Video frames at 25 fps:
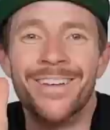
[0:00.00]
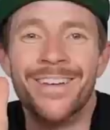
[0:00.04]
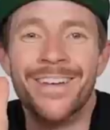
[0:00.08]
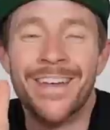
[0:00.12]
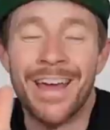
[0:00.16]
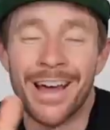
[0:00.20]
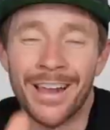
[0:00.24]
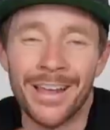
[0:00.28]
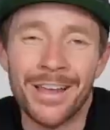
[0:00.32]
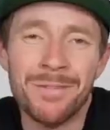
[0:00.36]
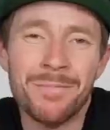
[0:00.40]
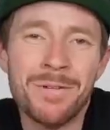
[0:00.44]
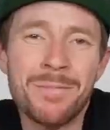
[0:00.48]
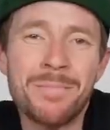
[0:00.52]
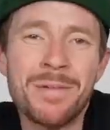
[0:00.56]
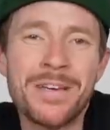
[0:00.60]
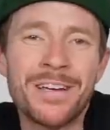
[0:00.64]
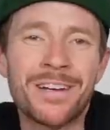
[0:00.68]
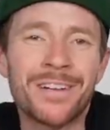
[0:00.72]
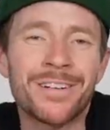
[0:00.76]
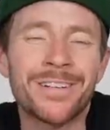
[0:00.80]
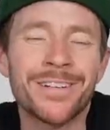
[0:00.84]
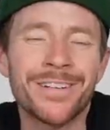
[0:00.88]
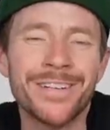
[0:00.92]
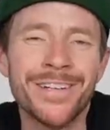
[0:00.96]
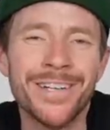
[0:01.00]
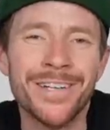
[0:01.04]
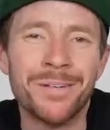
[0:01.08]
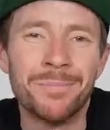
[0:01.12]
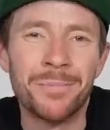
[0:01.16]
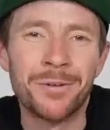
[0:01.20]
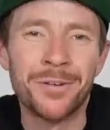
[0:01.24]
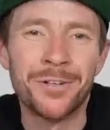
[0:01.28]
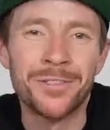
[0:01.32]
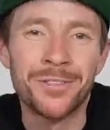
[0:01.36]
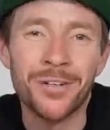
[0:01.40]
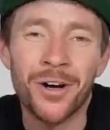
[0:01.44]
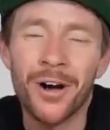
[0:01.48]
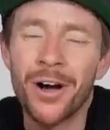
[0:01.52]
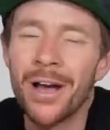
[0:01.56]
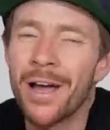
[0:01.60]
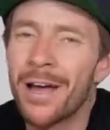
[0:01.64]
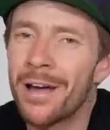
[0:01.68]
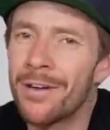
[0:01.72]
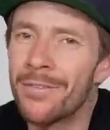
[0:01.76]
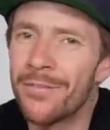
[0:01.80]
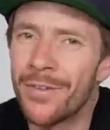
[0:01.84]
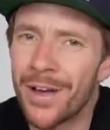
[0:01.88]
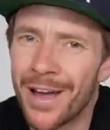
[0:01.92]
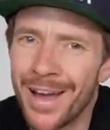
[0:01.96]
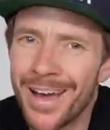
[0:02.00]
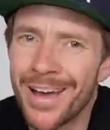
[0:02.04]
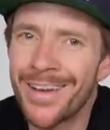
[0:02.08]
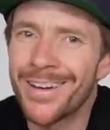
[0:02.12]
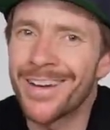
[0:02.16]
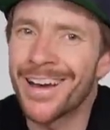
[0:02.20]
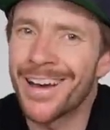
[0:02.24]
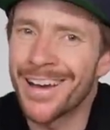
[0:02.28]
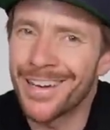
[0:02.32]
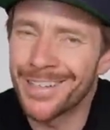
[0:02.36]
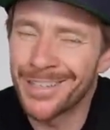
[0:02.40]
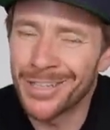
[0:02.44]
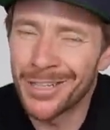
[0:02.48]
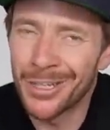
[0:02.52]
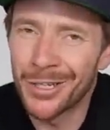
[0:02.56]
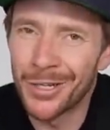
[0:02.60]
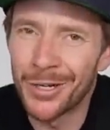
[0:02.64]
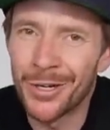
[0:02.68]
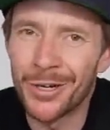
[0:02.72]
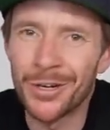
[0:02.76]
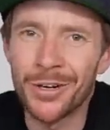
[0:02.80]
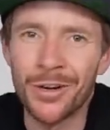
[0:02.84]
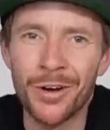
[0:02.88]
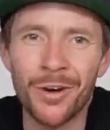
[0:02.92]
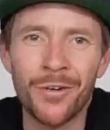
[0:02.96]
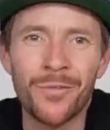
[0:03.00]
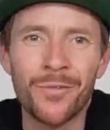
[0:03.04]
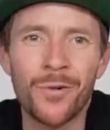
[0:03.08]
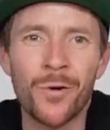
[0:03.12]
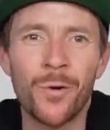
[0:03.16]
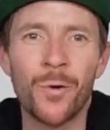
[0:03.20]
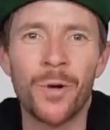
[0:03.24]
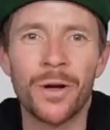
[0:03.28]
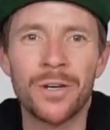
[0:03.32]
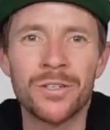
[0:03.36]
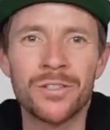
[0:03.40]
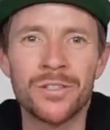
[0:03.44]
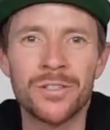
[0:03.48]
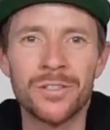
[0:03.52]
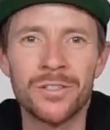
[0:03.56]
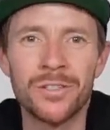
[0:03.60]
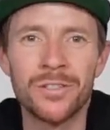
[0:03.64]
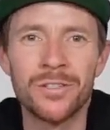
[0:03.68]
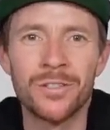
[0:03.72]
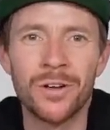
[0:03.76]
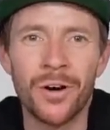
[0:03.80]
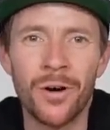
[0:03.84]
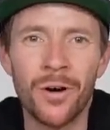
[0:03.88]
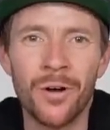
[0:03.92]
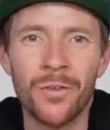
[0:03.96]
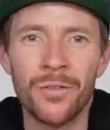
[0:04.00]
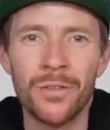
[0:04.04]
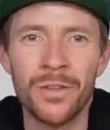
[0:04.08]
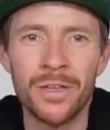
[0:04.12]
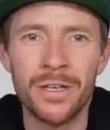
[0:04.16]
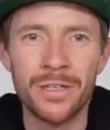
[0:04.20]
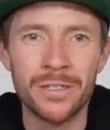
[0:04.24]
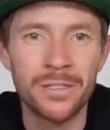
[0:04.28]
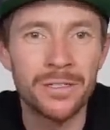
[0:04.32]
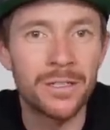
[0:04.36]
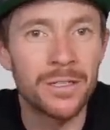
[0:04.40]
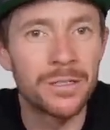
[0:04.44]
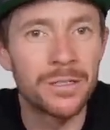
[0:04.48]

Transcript: Now, let me be clear, because I have had a lot of questions on this